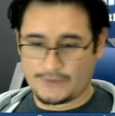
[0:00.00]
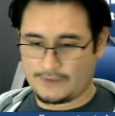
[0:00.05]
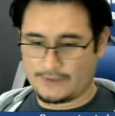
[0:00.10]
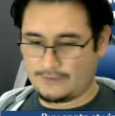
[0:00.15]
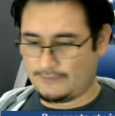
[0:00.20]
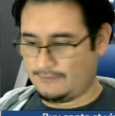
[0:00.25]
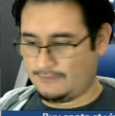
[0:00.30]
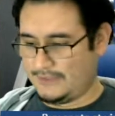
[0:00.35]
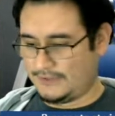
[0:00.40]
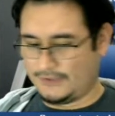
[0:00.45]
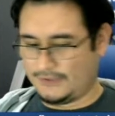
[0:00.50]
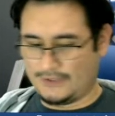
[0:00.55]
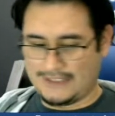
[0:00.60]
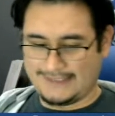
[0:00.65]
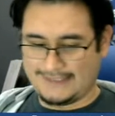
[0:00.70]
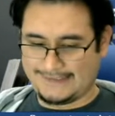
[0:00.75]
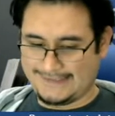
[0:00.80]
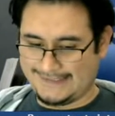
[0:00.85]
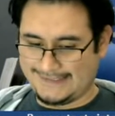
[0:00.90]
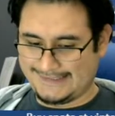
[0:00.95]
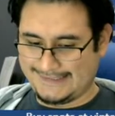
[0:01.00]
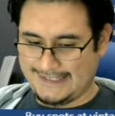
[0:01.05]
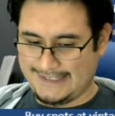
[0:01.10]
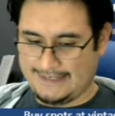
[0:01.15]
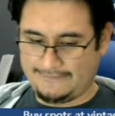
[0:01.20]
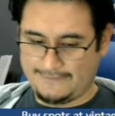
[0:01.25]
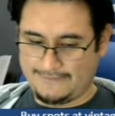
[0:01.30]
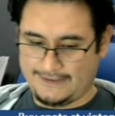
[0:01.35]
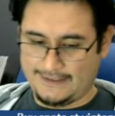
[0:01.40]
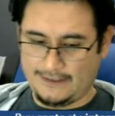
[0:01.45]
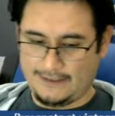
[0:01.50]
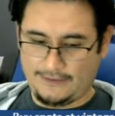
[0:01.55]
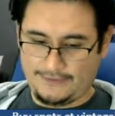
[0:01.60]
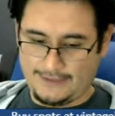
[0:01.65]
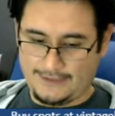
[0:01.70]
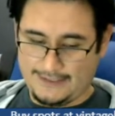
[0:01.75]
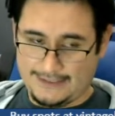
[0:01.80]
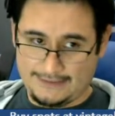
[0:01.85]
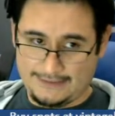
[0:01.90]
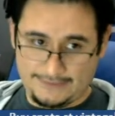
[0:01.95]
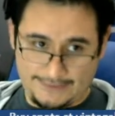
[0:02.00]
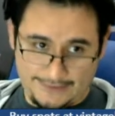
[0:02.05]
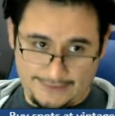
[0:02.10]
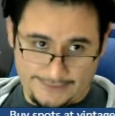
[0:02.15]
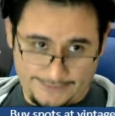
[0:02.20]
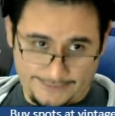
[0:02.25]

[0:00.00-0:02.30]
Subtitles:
Make sure you guys stay safe and healthy out there.